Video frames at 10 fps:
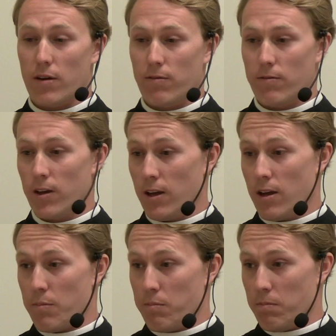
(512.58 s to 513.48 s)
have,
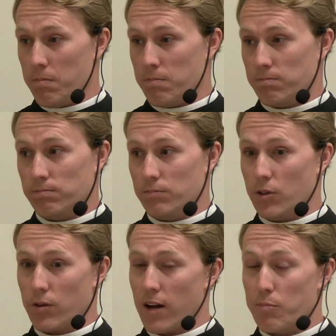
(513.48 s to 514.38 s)

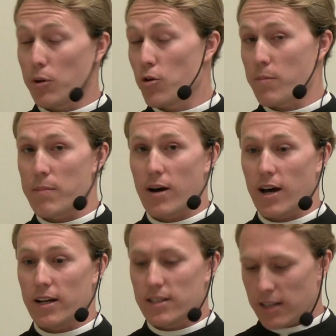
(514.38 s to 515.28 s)
kind of blown my
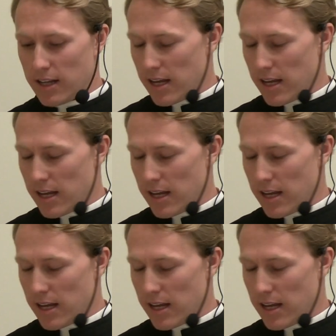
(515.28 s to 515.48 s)
mind.